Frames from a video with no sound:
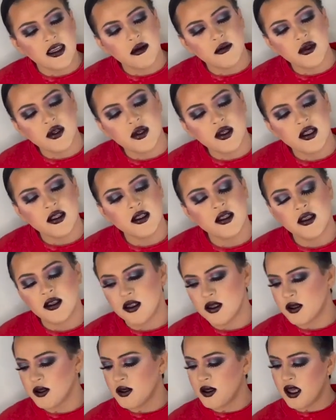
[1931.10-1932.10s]
I'm going to
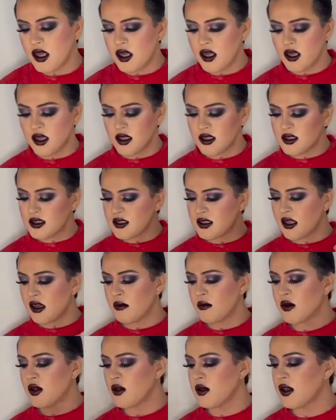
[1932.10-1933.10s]
do is
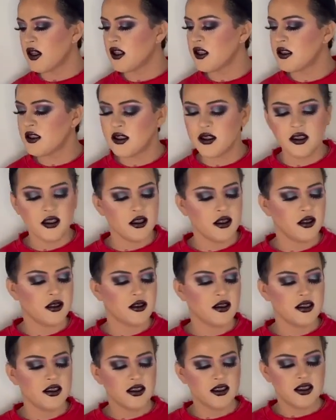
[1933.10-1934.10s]
I'm going to
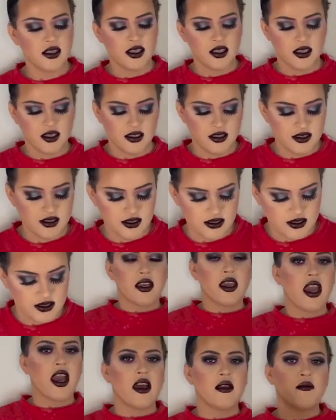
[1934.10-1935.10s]
use this
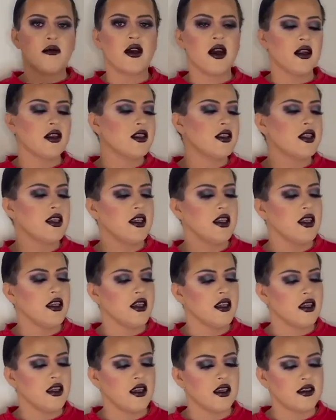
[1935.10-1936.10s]
Kat Von
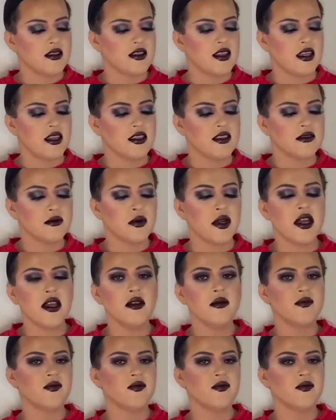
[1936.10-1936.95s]
D setting spray.